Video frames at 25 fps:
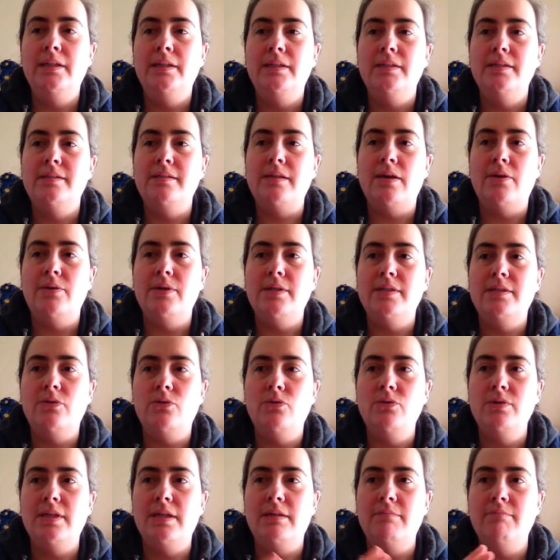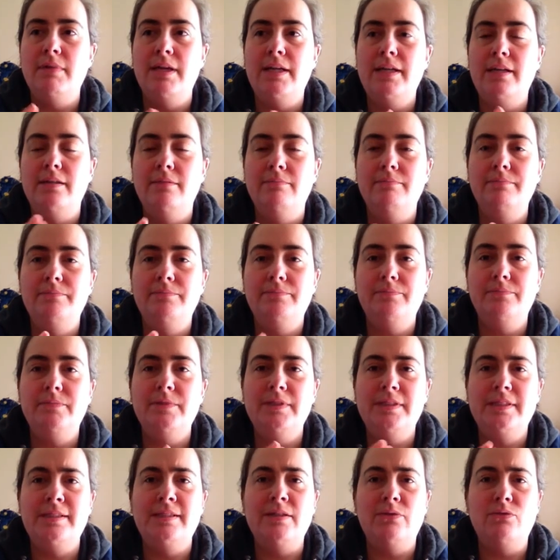so it's causing me
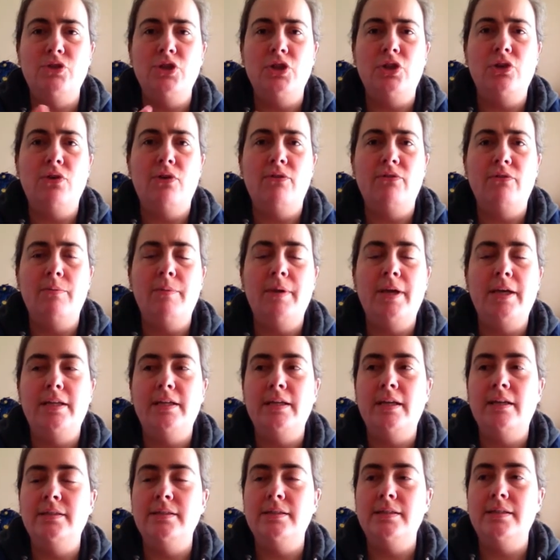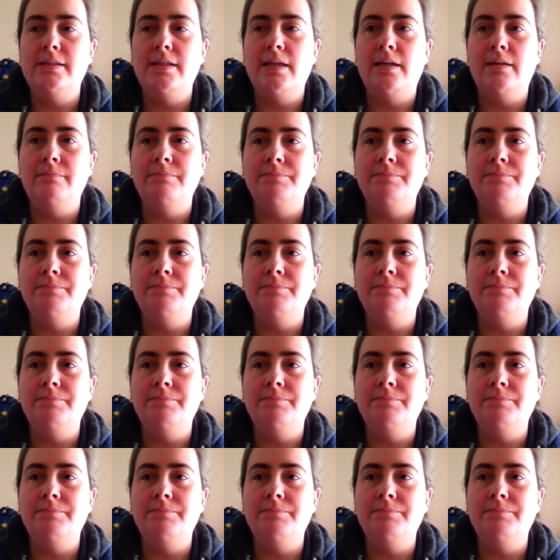still to cough a bit and